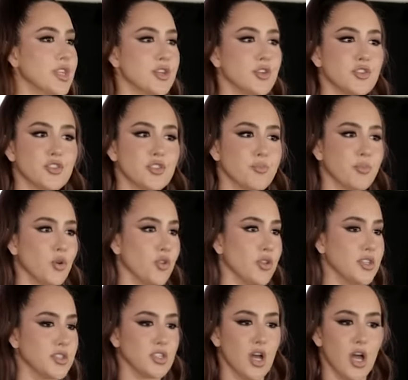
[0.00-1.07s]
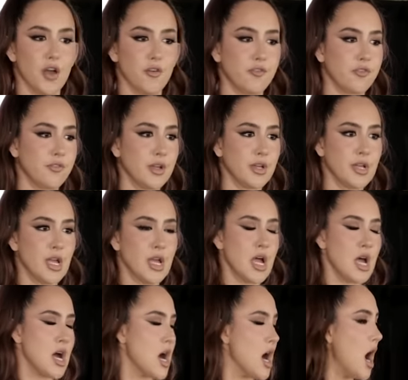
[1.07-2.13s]
years to pull this off.
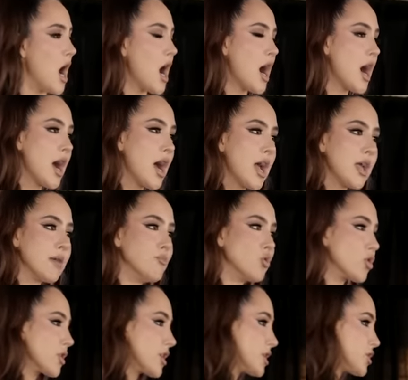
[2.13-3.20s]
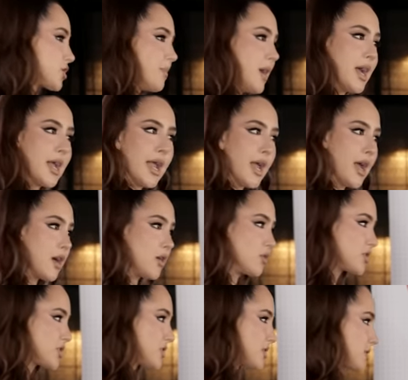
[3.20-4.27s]
I mortgaged my
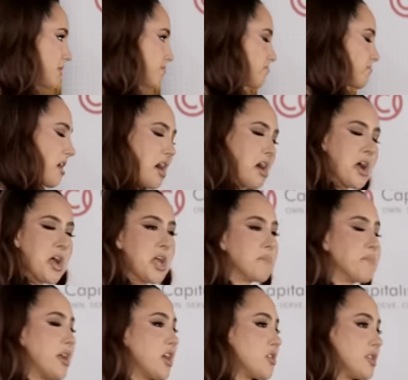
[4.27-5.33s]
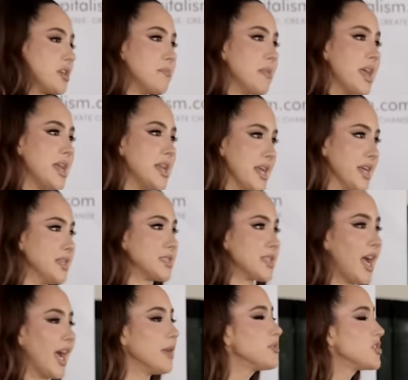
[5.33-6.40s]
house. I barely made
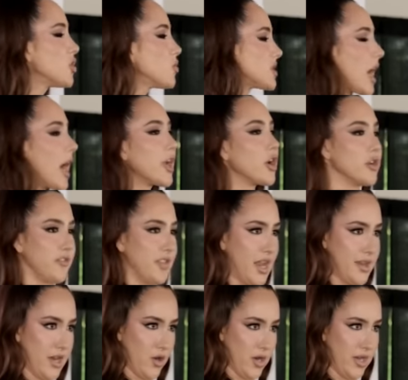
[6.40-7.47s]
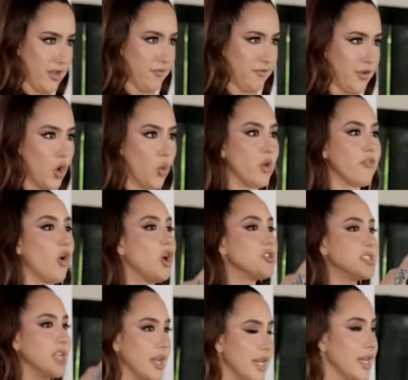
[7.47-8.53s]
it. I'm so tired of
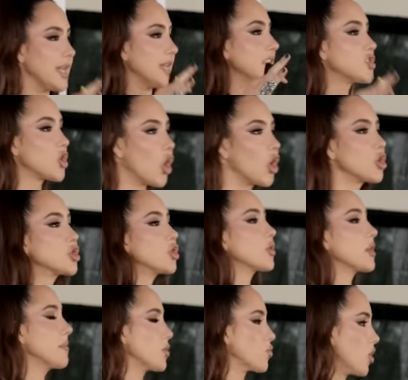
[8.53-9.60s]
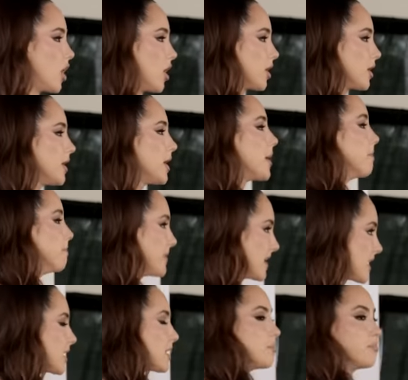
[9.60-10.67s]
all done it. It is hard, don't get me wrong.
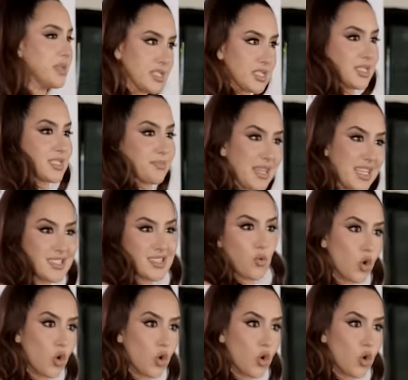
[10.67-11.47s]
Being in business means